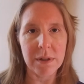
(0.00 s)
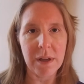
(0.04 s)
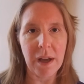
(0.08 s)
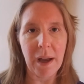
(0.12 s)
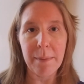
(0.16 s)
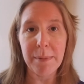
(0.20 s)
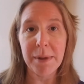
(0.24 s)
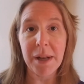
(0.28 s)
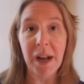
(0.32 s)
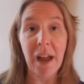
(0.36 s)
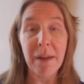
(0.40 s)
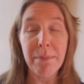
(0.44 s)
I
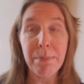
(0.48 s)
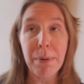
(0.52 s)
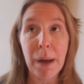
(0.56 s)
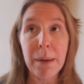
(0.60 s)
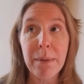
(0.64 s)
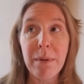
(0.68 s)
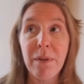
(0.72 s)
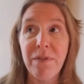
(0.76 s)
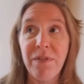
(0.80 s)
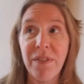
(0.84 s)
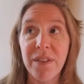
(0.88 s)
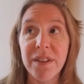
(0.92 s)
mean, I
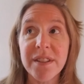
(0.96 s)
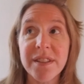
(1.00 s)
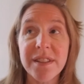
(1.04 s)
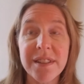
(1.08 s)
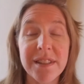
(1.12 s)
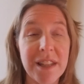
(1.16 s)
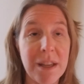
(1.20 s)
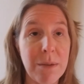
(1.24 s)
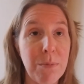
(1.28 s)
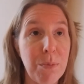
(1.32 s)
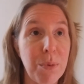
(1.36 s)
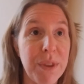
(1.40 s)
probably fell
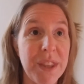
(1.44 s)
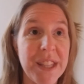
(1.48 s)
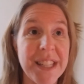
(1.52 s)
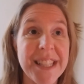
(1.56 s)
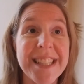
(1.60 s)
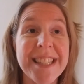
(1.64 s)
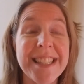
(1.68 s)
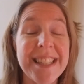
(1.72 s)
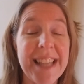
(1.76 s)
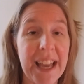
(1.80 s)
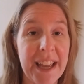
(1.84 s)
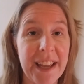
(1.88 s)
asleep within
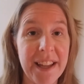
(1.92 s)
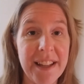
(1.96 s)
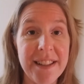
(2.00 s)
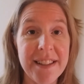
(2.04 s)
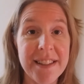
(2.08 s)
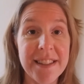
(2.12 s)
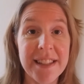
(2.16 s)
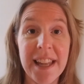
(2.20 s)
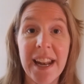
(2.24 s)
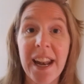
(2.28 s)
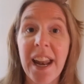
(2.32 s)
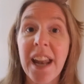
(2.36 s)

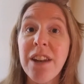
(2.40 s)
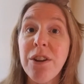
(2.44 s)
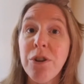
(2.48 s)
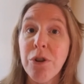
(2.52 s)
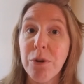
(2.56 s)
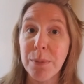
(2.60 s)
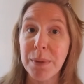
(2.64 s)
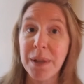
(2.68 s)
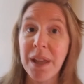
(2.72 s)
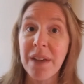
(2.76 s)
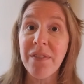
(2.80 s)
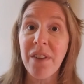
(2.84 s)
seconds, and I
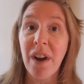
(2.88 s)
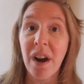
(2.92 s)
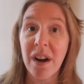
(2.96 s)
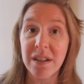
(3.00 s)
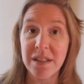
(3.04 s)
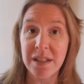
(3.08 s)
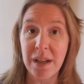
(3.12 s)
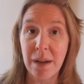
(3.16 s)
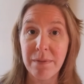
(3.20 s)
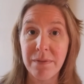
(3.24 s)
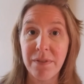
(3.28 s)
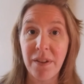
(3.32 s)
normally have a hard
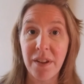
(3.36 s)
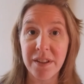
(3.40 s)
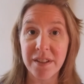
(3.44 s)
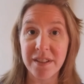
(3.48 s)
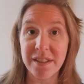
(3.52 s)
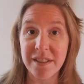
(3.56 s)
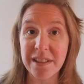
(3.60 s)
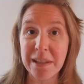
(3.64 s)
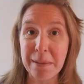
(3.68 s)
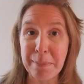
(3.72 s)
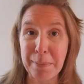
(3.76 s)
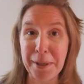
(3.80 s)
time falling
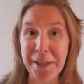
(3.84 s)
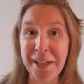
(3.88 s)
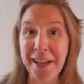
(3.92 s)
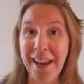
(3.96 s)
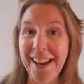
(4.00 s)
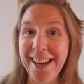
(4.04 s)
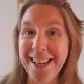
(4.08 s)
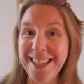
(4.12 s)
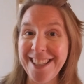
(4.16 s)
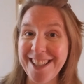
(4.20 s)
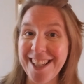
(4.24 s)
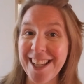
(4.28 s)
asleep at
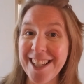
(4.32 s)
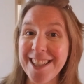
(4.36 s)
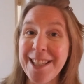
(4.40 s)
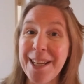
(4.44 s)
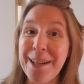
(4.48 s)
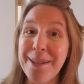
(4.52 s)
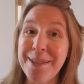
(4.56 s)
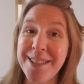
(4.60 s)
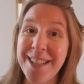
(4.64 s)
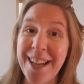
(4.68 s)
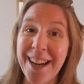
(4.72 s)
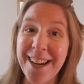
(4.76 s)
night. That's
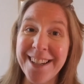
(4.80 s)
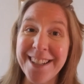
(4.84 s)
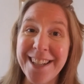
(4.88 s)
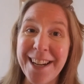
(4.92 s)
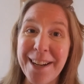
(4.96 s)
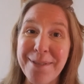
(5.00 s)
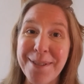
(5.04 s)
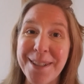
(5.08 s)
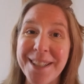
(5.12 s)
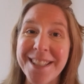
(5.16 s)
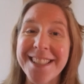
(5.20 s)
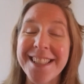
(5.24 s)
how tired I
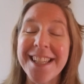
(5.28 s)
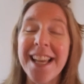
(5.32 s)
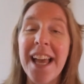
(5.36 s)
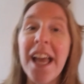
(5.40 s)
was.